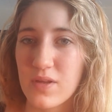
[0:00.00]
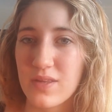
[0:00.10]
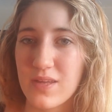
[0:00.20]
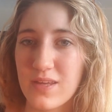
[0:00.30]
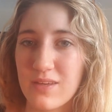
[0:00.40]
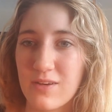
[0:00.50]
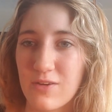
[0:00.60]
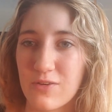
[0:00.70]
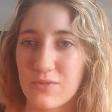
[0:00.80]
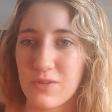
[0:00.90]
but like, you
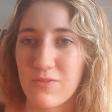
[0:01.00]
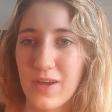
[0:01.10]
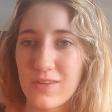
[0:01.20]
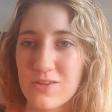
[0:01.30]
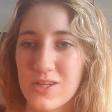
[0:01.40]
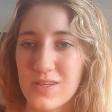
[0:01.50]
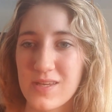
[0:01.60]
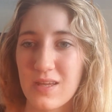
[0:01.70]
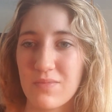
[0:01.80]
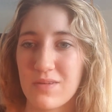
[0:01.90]
know, the fact that she
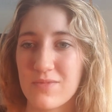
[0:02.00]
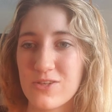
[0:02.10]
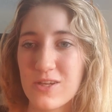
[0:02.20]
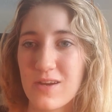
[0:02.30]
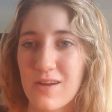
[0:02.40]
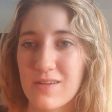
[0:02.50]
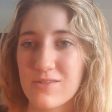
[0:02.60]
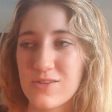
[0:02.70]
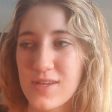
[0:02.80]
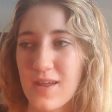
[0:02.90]
has handmade in Michigan on
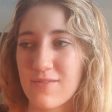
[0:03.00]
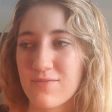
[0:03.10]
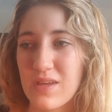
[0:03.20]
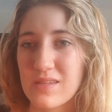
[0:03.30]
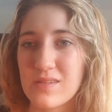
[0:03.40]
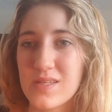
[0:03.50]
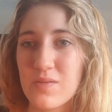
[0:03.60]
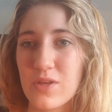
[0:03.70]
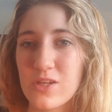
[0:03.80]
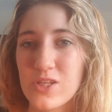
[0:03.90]
it just kind of makes it
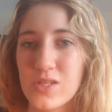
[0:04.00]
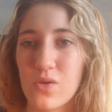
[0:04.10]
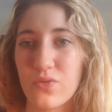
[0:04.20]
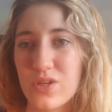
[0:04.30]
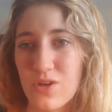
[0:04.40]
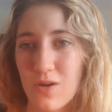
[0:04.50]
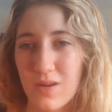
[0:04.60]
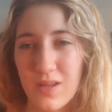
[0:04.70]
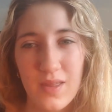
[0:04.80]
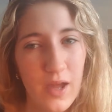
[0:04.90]
seem like she's only
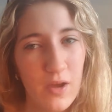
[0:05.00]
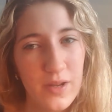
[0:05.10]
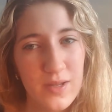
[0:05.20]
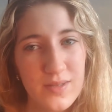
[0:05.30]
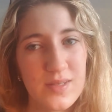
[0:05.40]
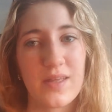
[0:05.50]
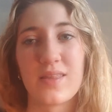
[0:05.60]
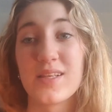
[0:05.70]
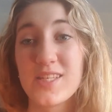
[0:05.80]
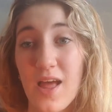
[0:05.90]
targeting that audience, and
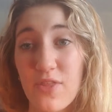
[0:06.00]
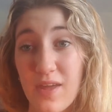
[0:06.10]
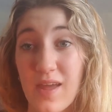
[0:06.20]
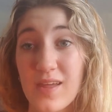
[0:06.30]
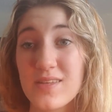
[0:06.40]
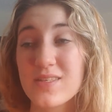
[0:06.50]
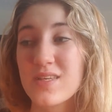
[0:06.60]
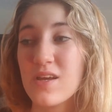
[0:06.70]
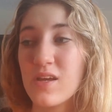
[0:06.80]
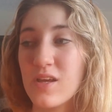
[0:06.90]
like, that's not the case.